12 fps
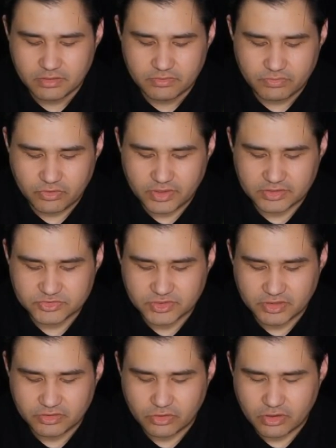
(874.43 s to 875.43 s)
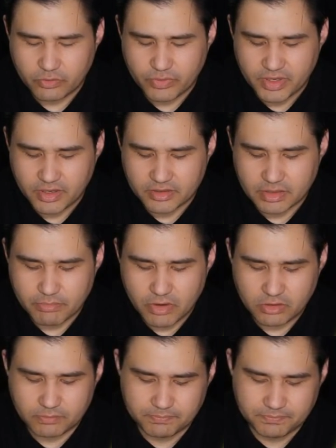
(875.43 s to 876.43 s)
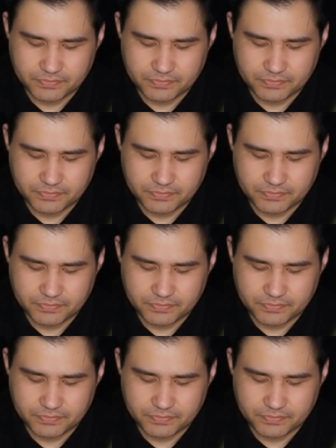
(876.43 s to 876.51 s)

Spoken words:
from the center all the way at the bottom,